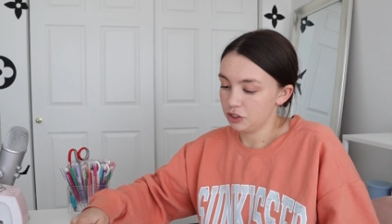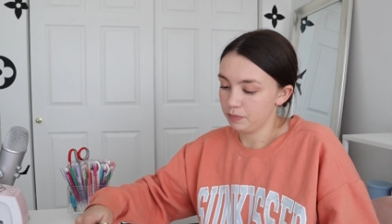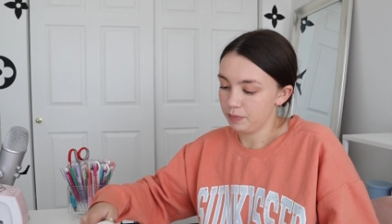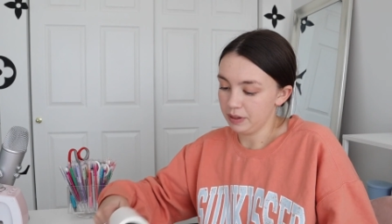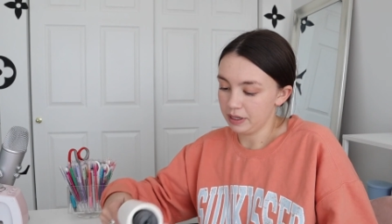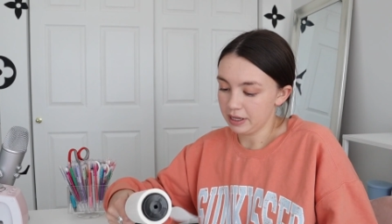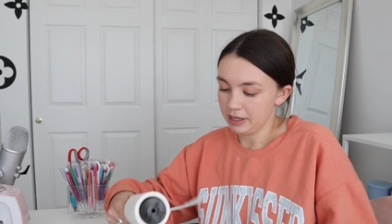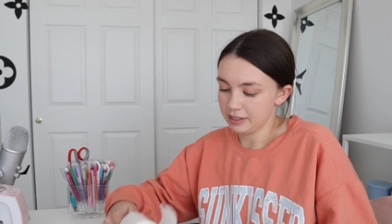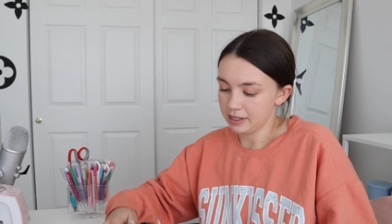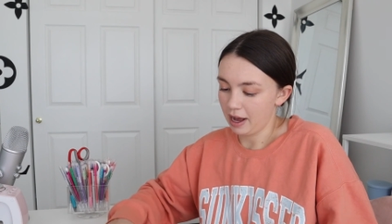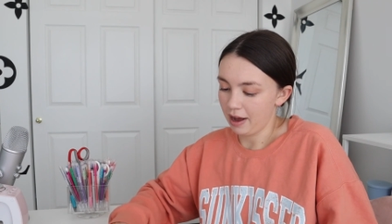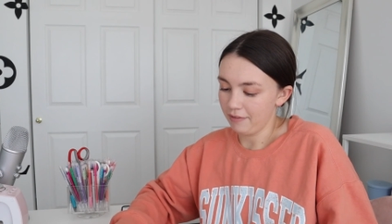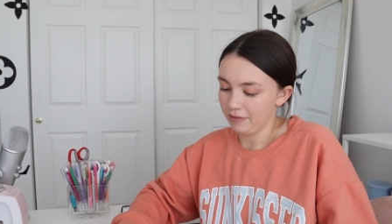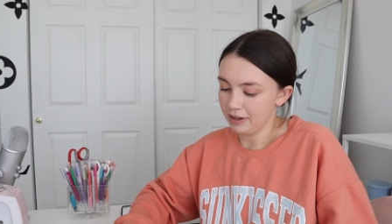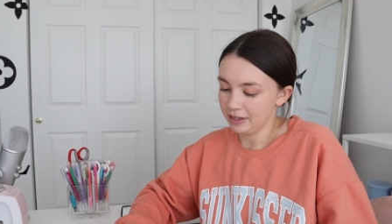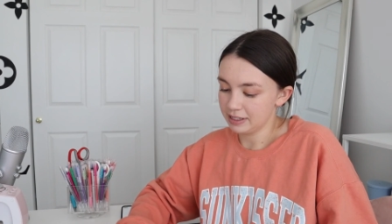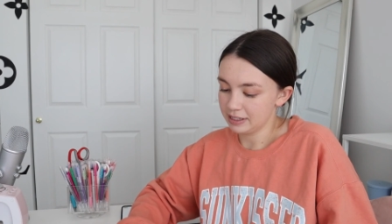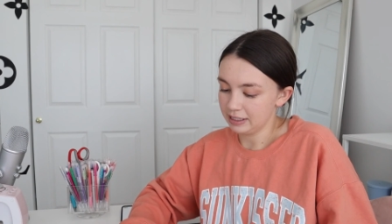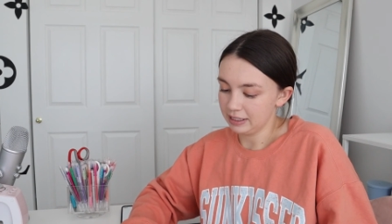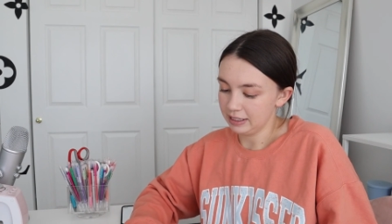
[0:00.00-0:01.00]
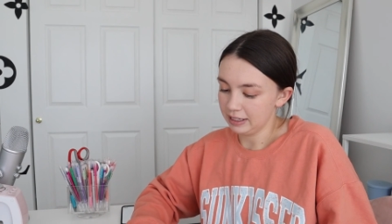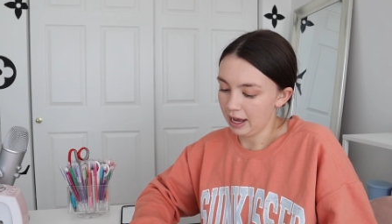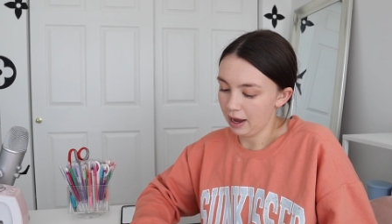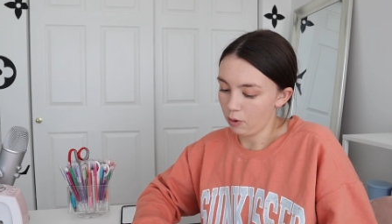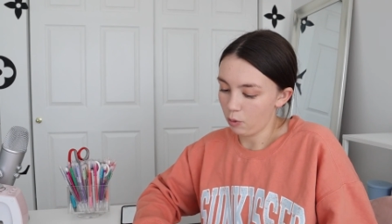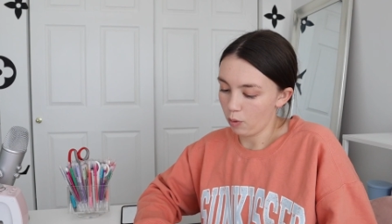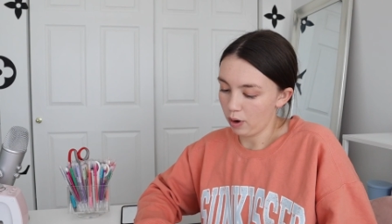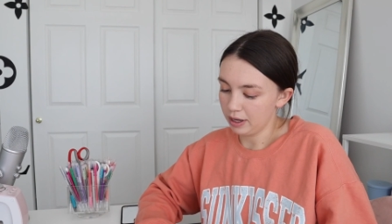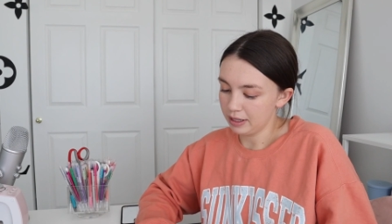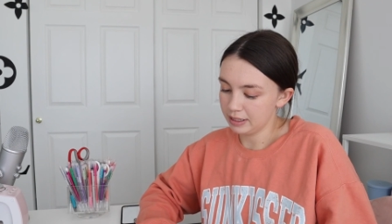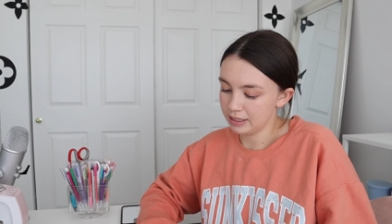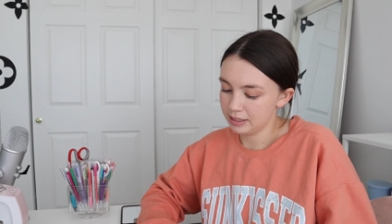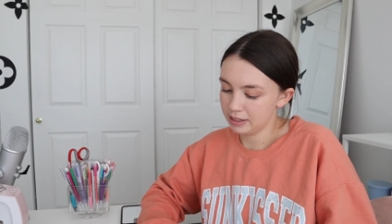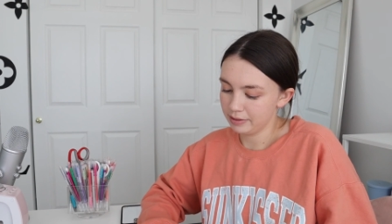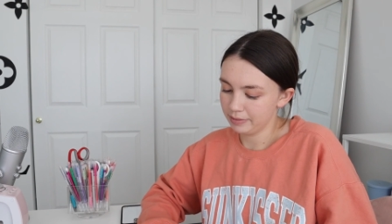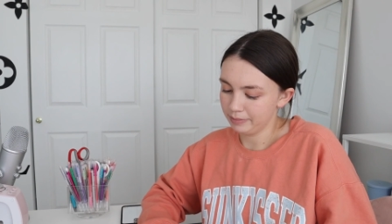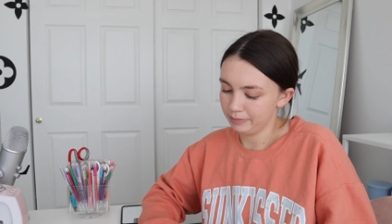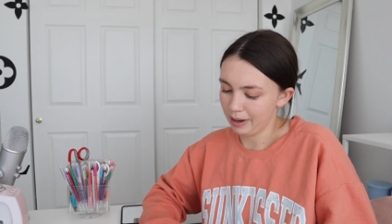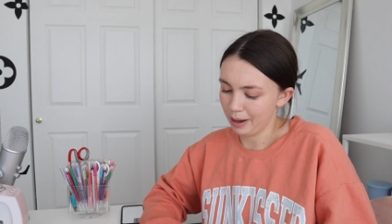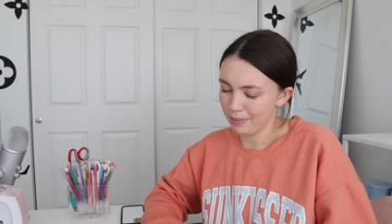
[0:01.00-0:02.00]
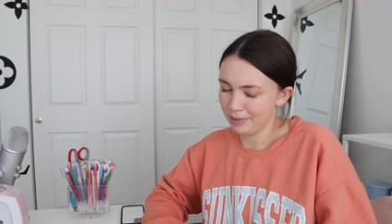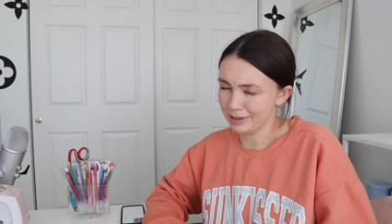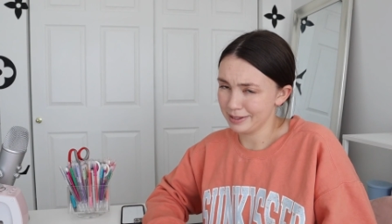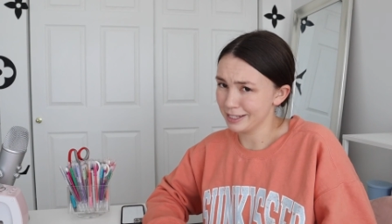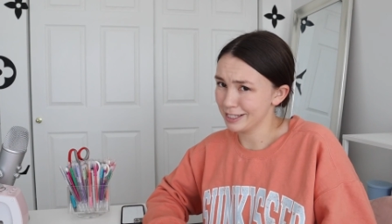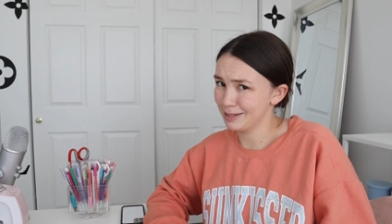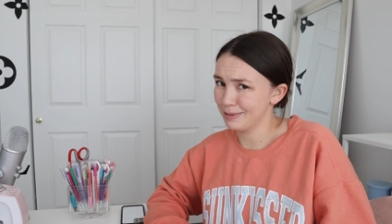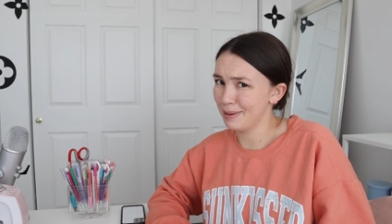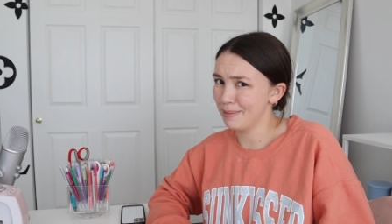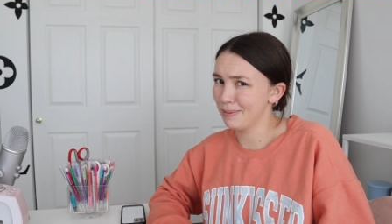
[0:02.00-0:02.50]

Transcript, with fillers: because obviously I want my business